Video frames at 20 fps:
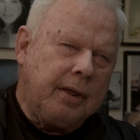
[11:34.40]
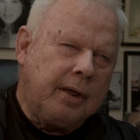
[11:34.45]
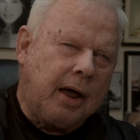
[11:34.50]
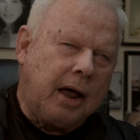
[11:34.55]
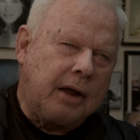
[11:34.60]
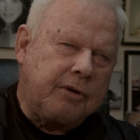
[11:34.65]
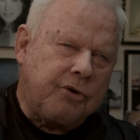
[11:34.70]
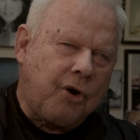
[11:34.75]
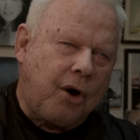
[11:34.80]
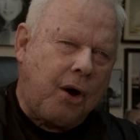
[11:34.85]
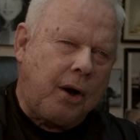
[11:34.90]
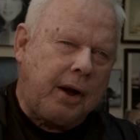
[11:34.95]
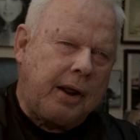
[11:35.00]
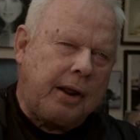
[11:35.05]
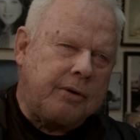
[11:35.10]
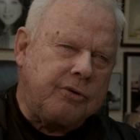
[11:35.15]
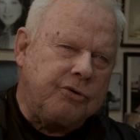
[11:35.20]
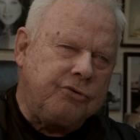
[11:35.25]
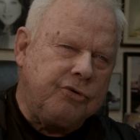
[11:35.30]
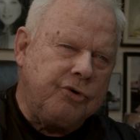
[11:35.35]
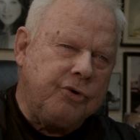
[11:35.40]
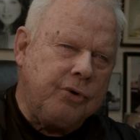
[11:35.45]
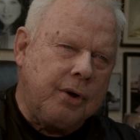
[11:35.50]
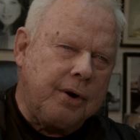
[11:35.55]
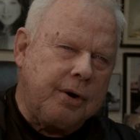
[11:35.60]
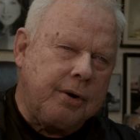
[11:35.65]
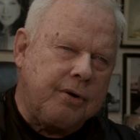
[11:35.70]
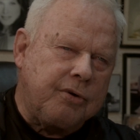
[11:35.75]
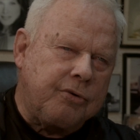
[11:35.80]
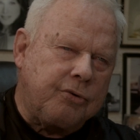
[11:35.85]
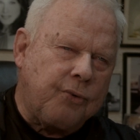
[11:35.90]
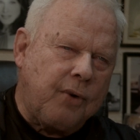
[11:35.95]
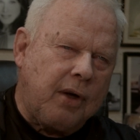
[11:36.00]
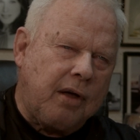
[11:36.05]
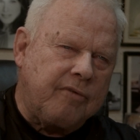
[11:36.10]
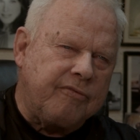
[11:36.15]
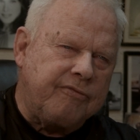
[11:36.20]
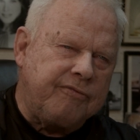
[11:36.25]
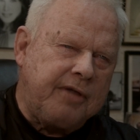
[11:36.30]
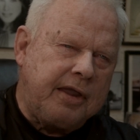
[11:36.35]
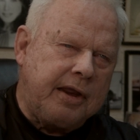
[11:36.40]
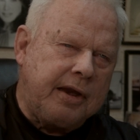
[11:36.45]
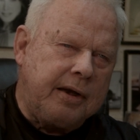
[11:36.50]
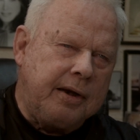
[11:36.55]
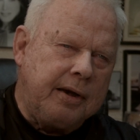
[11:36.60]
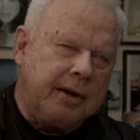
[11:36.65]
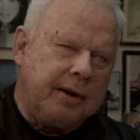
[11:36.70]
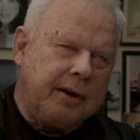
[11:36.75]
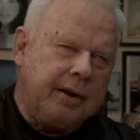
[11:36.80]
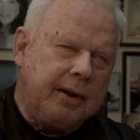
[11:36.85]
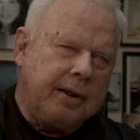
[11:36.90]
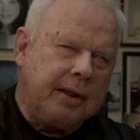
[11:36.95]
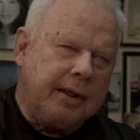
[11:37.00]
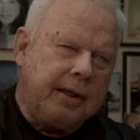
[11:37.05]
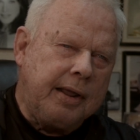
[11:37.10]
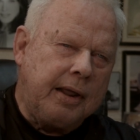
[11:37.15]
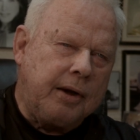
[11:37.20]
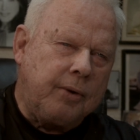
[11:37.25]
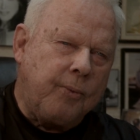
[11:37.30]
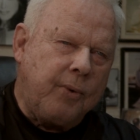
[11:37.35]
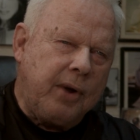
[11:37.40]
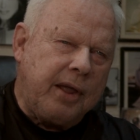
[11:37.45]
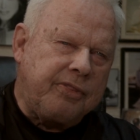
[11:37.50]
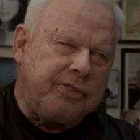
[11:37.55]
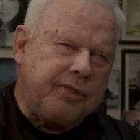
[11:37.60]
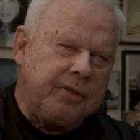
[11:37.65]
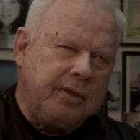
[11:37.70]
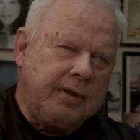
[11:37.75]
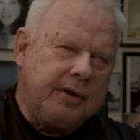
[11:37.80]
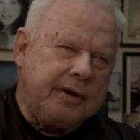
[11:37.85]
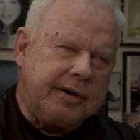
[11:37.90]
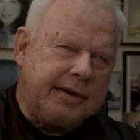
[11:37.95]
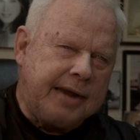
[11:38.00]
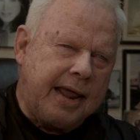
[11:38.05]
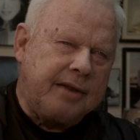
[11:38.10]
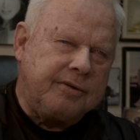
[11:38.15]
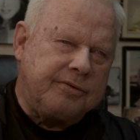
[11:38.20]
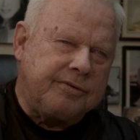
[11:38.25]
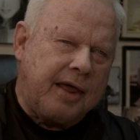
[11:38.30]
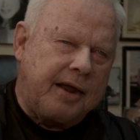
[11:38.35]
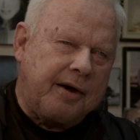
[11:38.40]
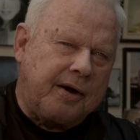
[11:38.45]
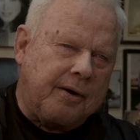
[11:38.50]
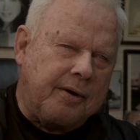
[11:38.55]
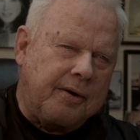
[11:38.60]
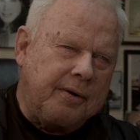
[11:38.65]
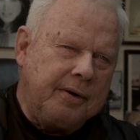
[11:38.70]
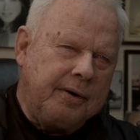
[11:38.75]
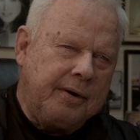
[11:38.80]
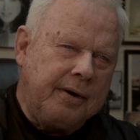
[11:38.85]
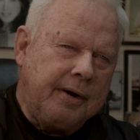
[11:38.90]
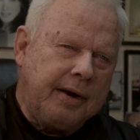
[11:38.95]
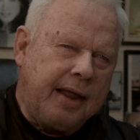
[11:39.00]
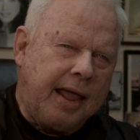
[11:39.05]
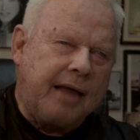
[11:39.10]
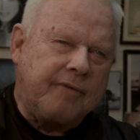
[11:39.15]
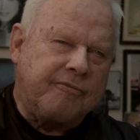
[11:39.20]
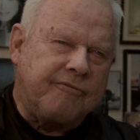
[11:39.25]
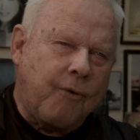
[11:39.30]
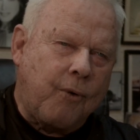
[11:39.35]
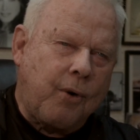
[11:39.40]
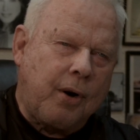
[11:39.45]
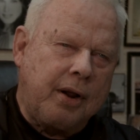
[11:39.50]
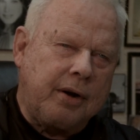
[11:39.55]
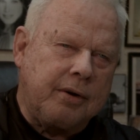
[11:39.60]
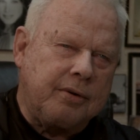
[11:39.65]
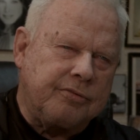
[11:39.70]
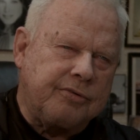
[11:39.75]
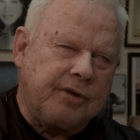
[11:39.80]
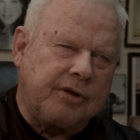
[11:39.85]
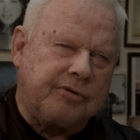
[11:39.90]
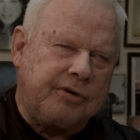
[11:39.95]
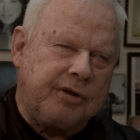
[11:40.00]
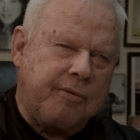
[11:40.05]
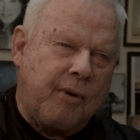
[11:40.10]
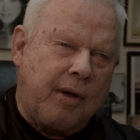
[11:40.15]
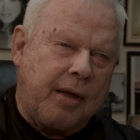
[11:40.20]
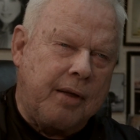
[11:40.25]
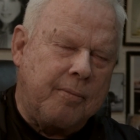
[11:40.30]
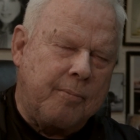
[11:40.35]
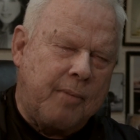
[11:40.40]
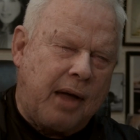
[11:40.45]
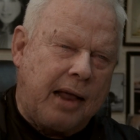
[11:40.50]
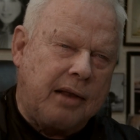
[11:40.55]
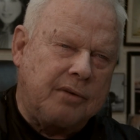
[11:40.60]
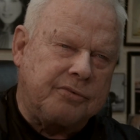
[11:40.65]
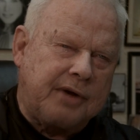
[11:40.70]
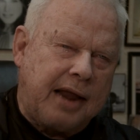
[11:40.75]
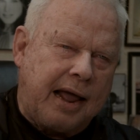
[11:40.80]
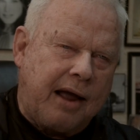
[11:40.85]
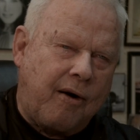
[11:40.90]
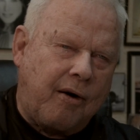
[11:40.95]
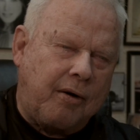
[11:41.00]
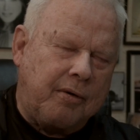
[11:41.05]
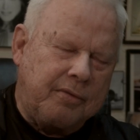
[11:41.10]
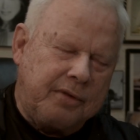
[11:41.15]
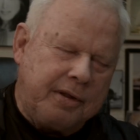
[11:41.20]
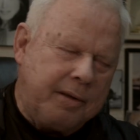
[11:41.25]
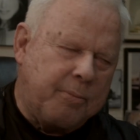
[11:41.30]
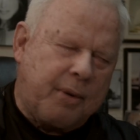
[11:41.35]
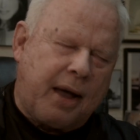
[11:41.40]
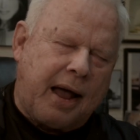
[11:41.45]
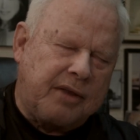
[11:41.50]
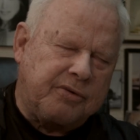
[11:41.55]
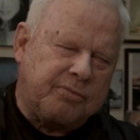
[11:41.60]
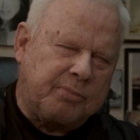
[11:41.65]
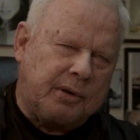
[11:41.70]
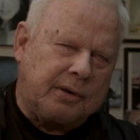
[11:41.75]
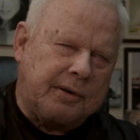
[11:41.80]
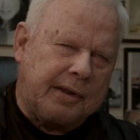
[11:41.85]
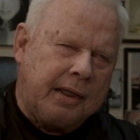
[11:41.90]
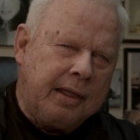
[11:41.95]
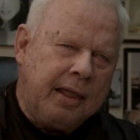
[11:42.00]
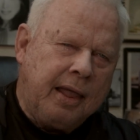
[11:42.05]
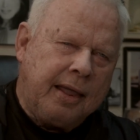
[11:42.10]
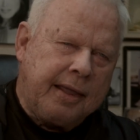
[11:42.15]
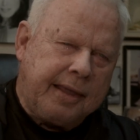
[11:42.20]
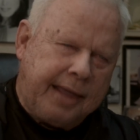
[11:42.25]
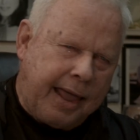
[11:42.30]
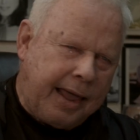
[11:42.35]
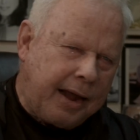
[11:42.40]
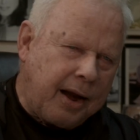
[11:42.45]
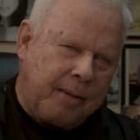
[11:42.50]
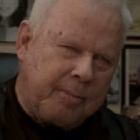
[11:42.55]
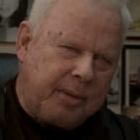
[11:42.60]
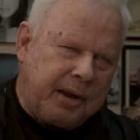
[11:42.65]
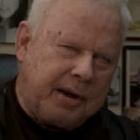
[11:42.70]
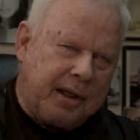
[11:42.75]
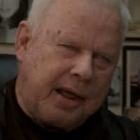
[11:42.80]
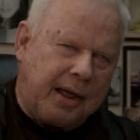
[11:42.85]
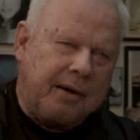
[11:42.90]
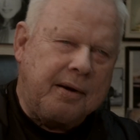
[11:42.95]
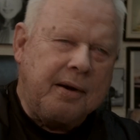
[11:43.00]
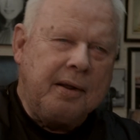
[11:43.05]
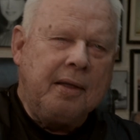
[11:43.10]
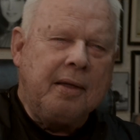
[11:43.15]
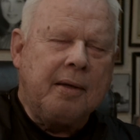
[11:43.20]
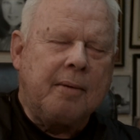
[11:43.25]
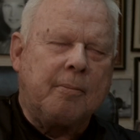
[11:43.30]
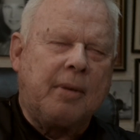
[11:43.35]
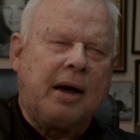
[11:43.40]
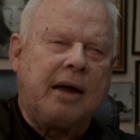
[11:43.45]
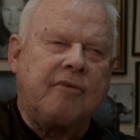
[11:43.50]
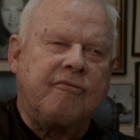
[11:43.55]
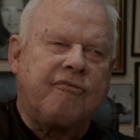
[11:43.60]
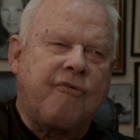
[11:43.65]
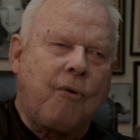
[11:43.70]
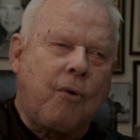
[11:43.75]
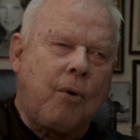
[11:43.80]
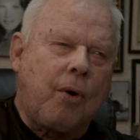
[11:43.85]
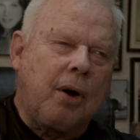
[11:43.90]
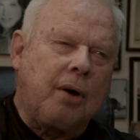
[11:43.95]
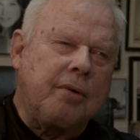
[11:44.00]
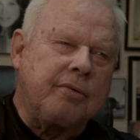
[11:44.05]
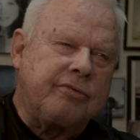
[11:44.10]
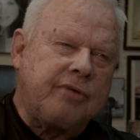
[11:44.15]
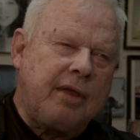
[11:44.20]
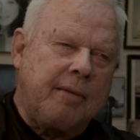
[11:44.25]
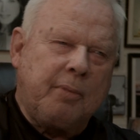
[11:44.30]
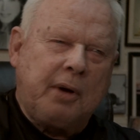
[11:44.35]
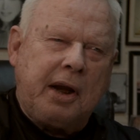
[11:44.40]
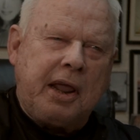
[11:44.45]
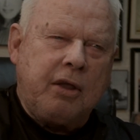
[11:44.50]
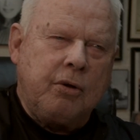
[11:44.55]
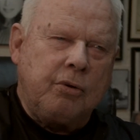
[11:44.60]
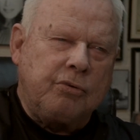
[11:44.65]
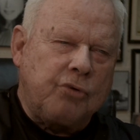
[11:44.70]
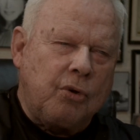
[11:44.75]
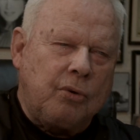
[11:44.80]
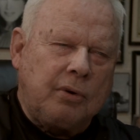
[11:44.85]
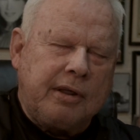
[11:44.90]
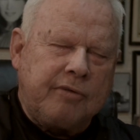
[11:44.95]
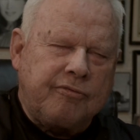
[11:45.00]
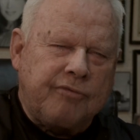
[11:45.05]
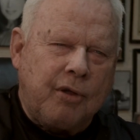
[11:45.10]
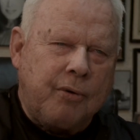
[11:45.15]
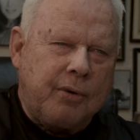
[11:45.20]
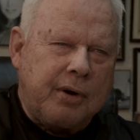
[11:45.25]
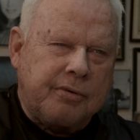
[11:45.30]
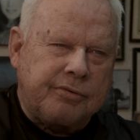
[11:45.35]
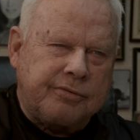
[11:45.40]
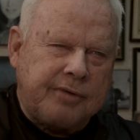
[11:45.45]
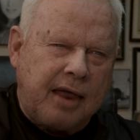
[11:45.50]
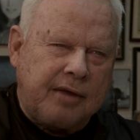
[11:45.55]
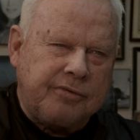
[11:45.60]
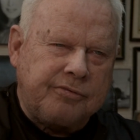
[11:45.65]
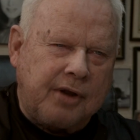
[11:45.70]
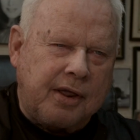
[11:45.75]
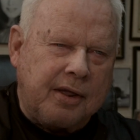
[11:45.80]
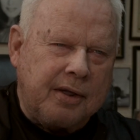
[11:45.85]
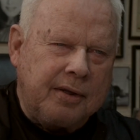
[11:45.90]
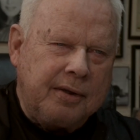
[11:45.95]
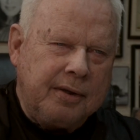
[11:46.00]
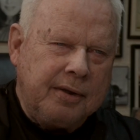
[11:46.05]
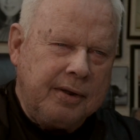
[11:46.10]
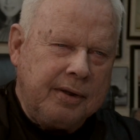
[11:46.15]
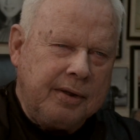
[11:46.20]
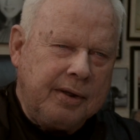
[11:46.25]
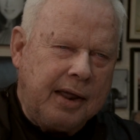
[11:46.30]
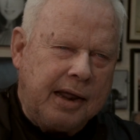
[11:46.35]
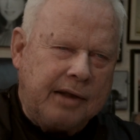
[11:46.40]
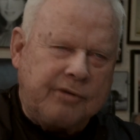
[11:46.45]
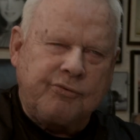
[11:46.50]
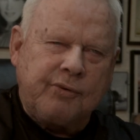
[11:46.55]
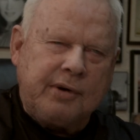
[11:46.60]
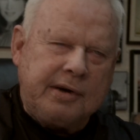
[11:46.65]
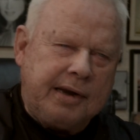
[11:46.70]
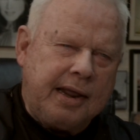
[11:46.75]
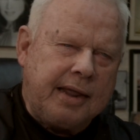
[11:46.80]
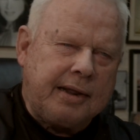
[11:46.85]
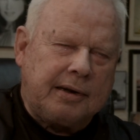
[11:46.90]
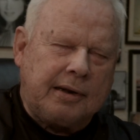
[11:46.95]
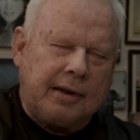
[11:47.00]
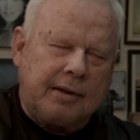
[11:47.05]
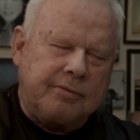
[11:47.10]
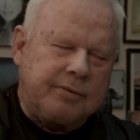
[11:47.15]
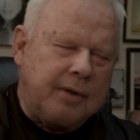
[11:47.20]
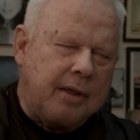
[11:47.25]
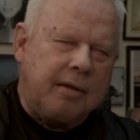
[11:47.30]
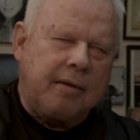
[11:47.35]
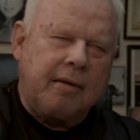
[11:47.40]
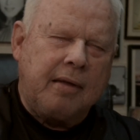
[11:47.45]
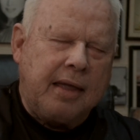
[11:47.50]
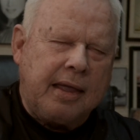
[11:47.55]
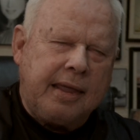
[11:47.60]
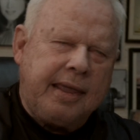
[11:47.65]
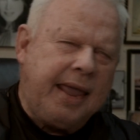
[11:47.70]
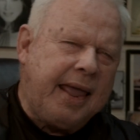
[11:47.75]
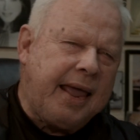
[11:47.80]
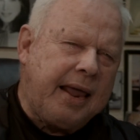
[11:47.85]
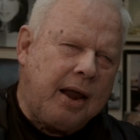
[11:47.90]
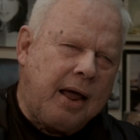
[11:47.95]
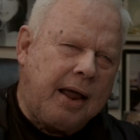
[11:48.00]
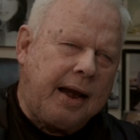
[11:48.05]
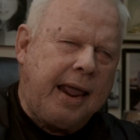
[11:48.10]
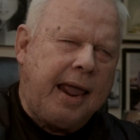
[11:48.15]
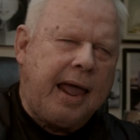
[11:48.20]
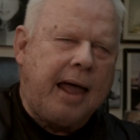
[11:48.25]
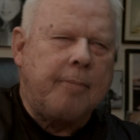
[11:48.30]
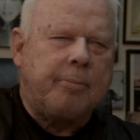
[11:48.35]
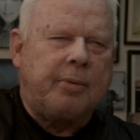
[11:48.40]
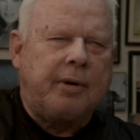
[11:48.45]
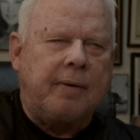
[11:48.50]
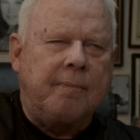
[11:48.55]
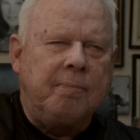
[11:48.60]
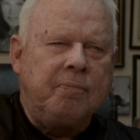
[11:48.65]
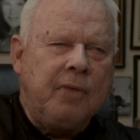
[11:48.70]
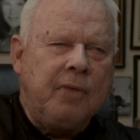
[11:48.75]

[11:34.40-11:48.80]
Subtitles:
a target 212 feet in width, dead center, at 460 miles an hour. Impossible. Cannot be done. But for somebody who's only flown a Cessna, it's ridiculous. It cannot happen.